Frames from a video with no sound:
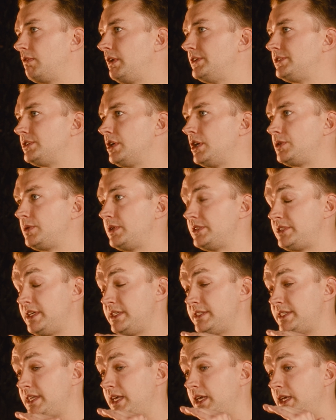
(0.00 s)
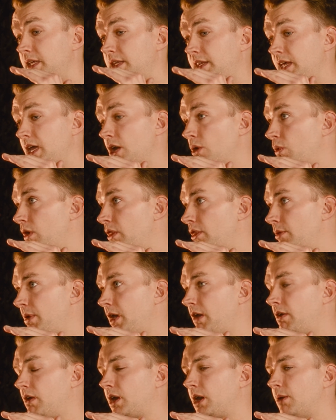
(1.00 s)
Research, which is the L1, the
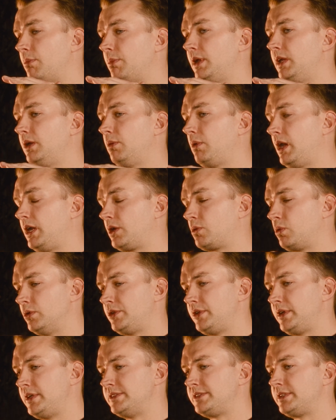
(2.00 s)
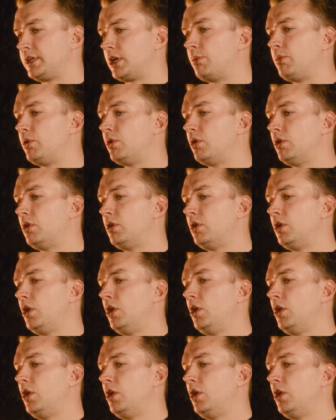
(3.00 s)
parent company. We're headquartered in Singapore.